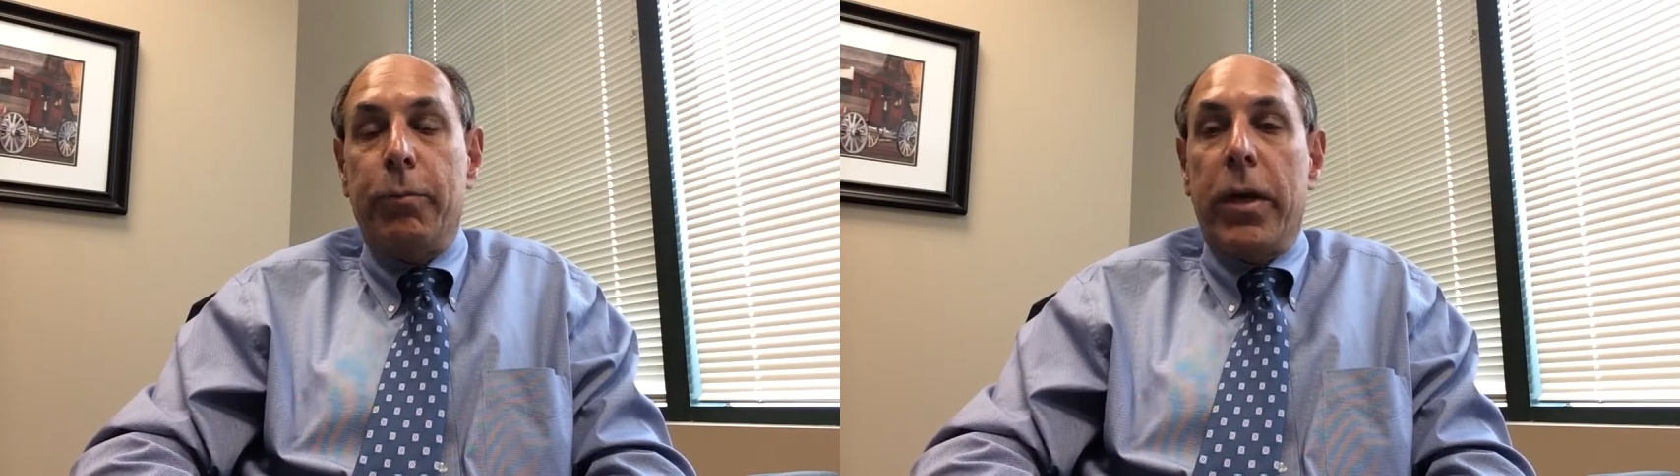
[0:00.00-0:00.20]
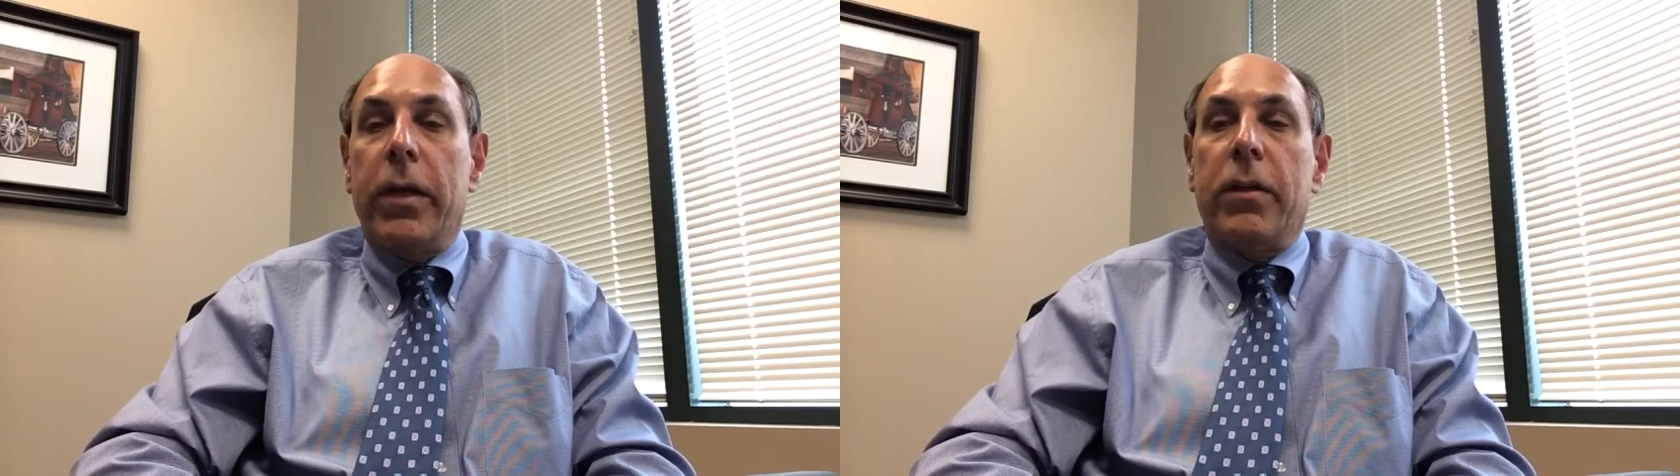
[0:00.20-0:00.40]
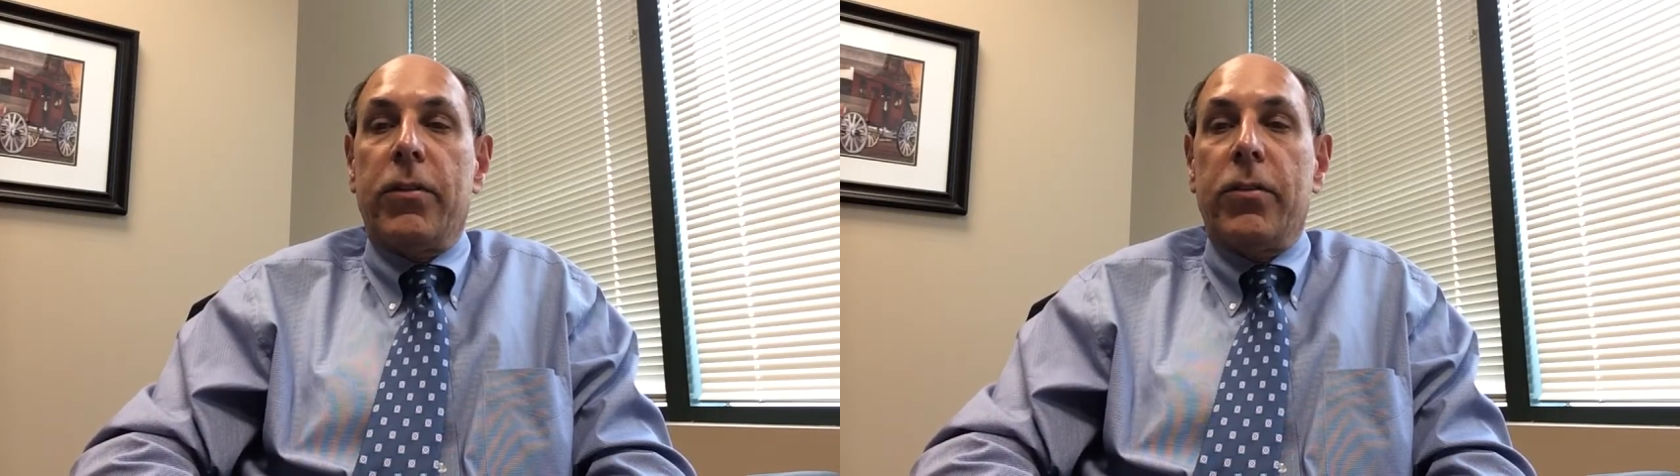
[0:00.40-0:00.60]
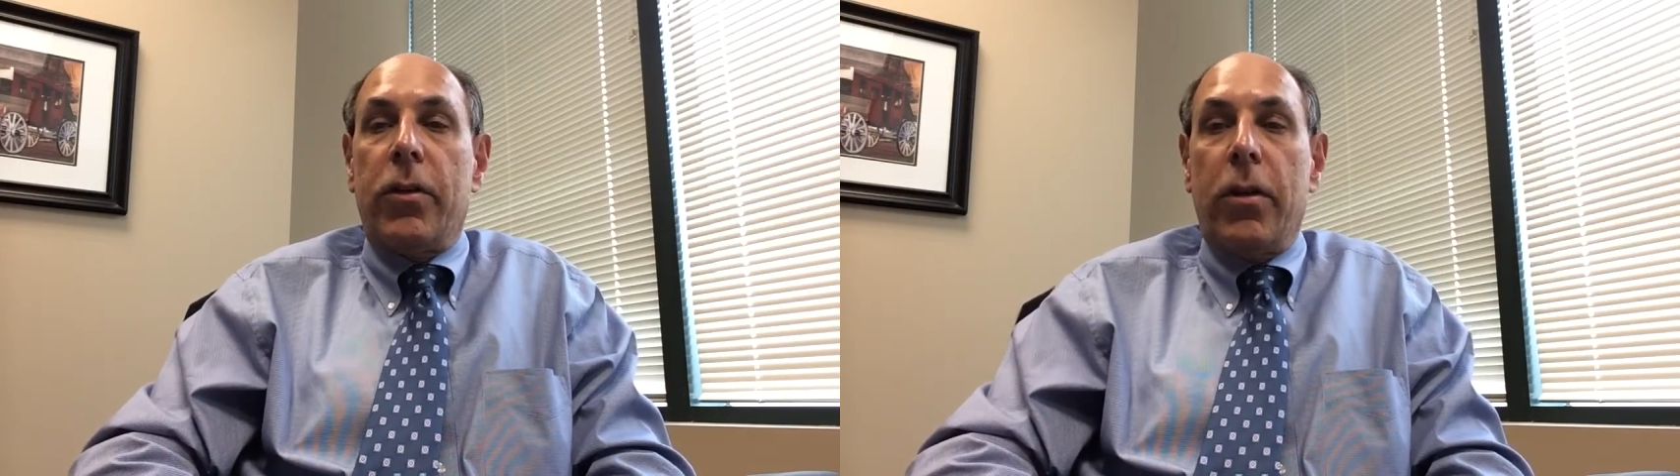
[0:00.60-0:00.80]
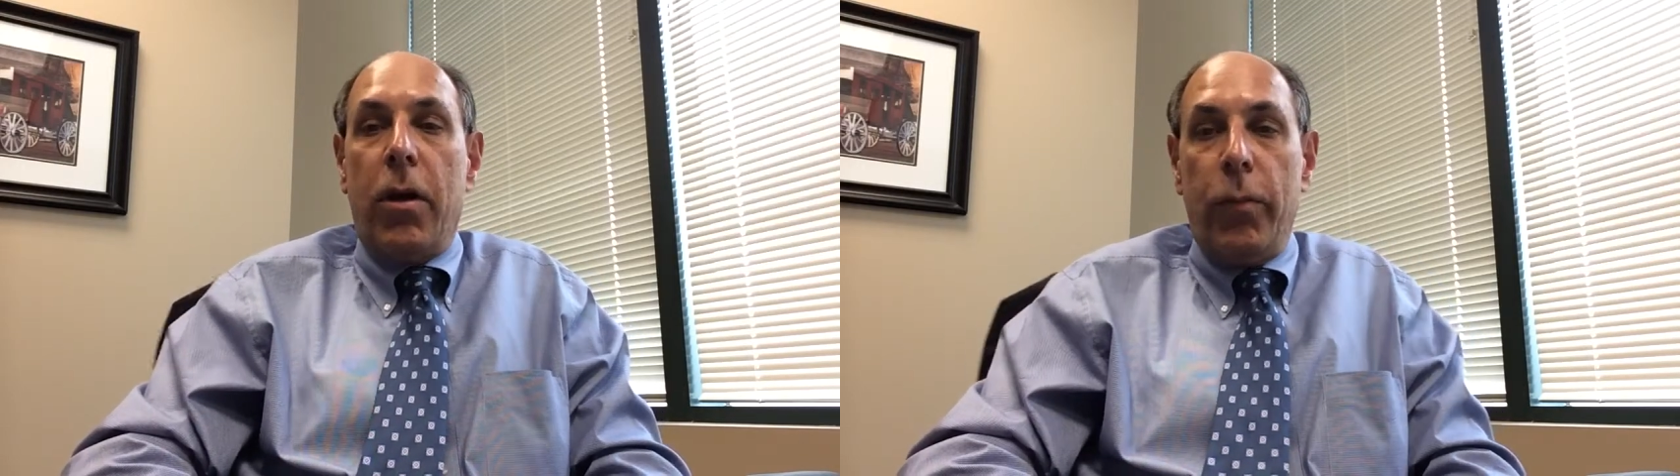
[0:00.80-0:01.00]
but it doesn't
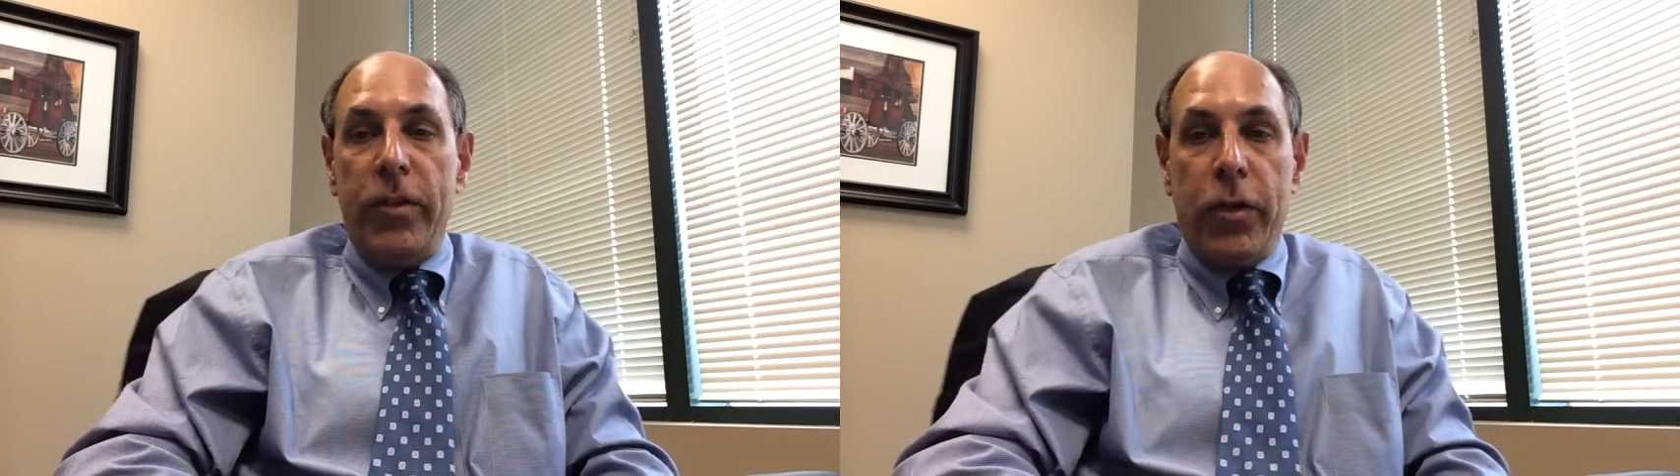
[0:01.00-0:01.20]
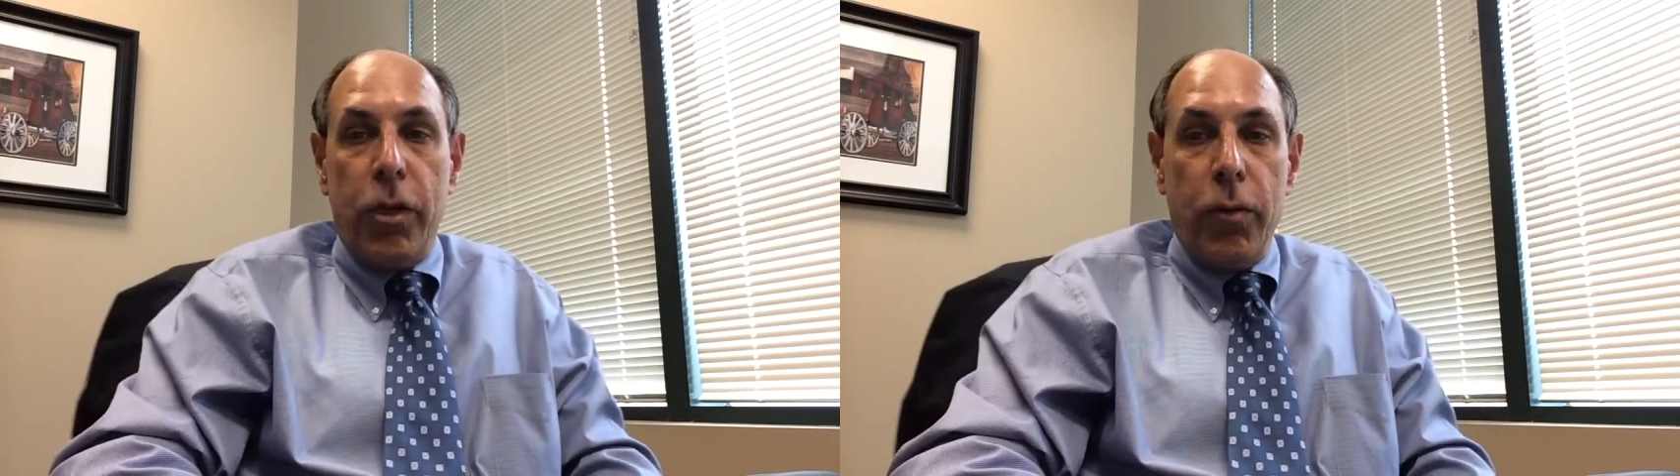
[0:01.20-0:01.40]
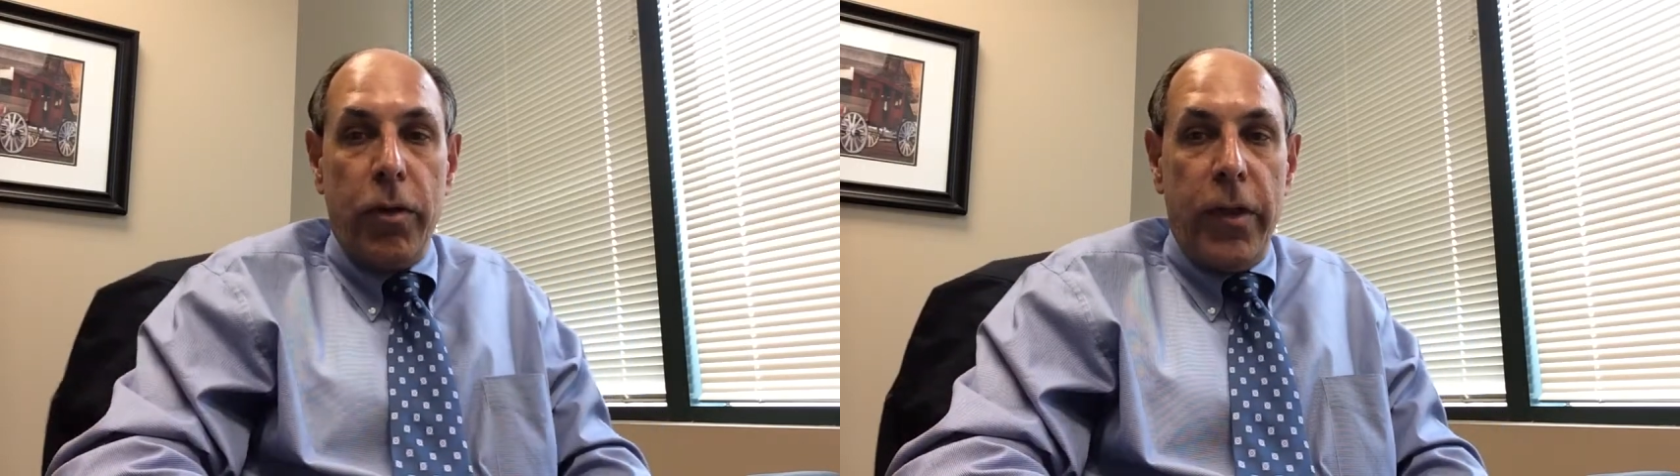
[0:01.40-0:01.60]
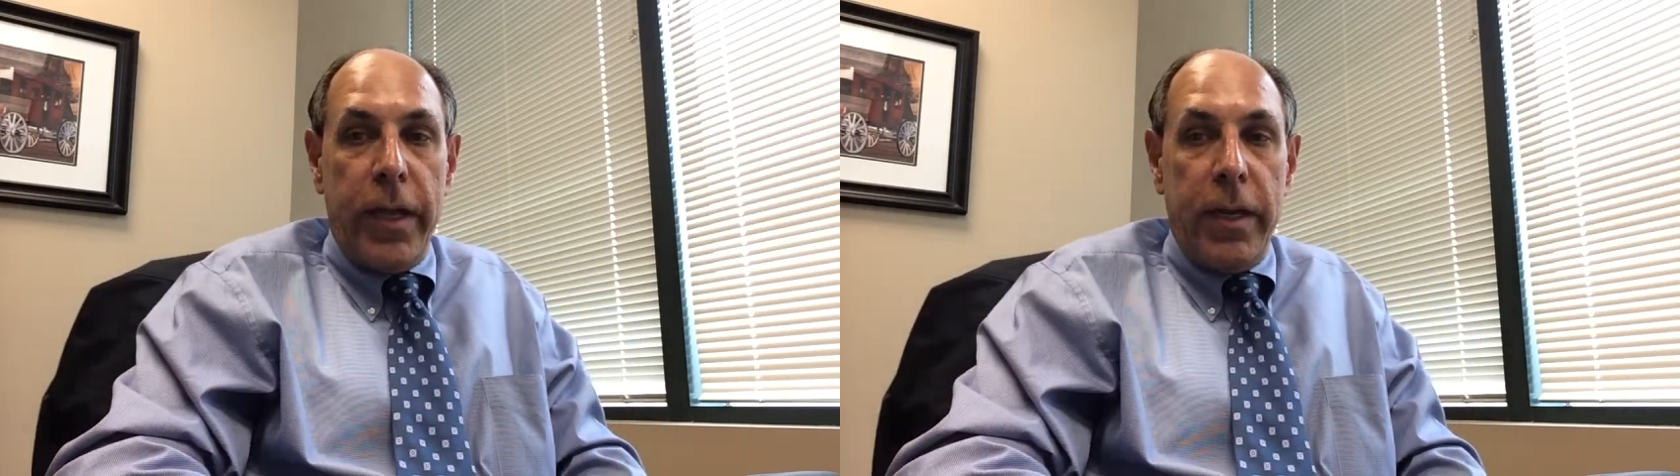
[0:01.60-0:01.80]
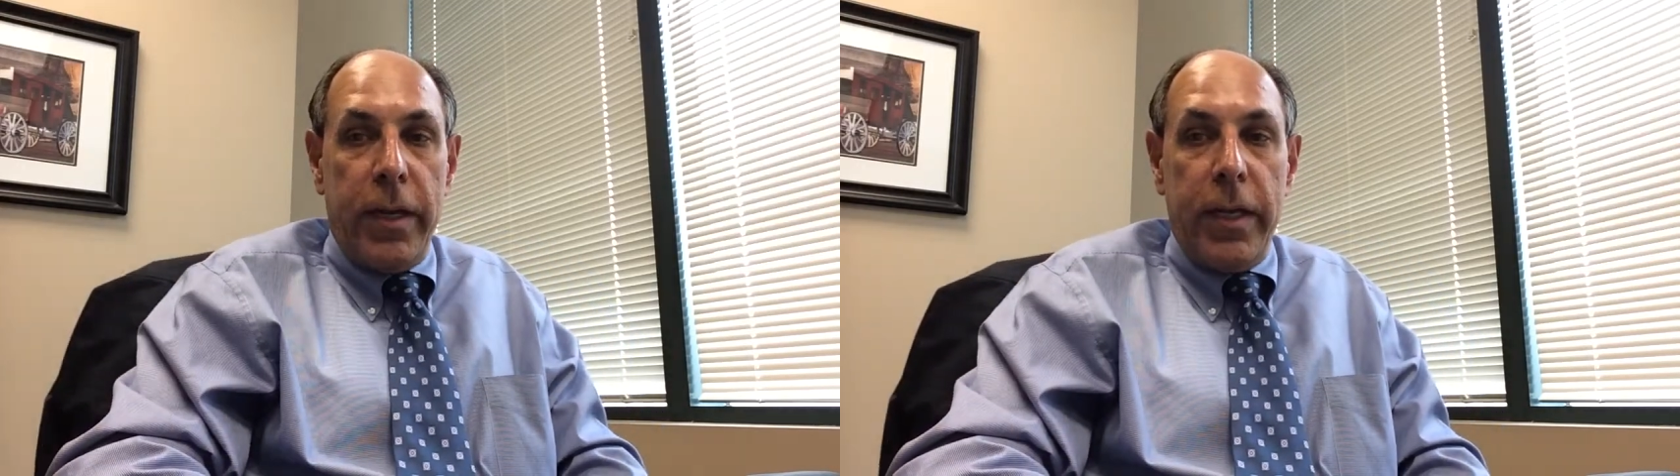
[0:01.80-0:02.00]
always cure
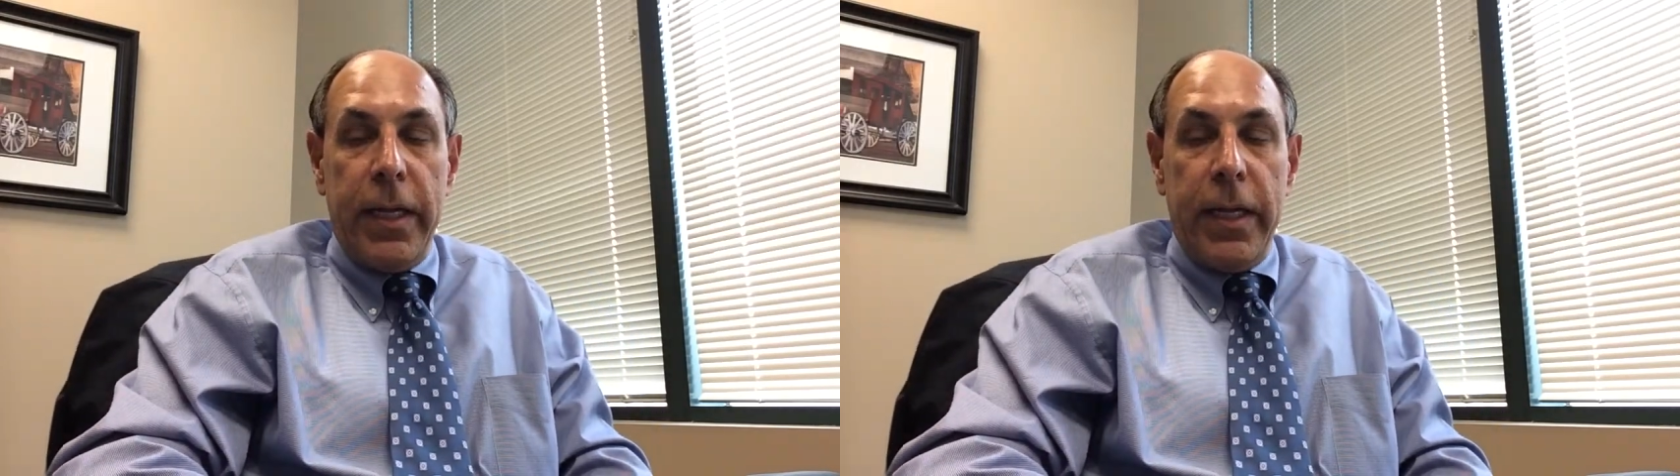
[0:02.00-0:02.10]
the